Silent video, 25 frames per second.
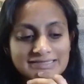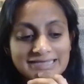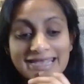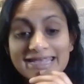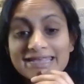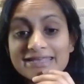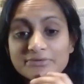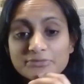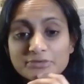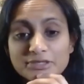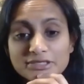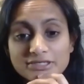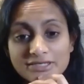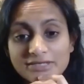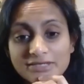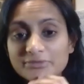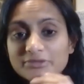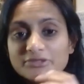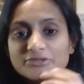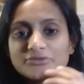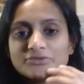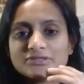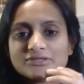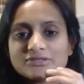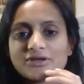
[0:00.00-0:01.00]
hey, can we do
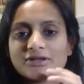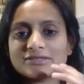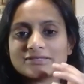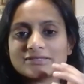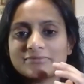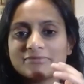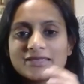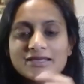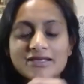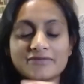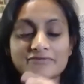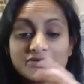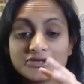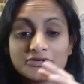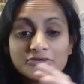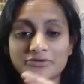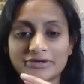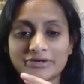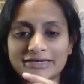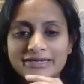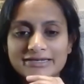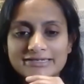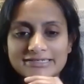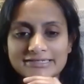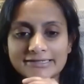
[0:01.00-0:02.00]
this awesome thing? I've got a
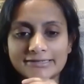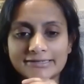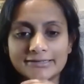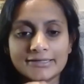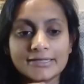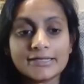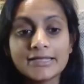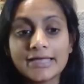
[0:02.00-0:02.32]
great idea.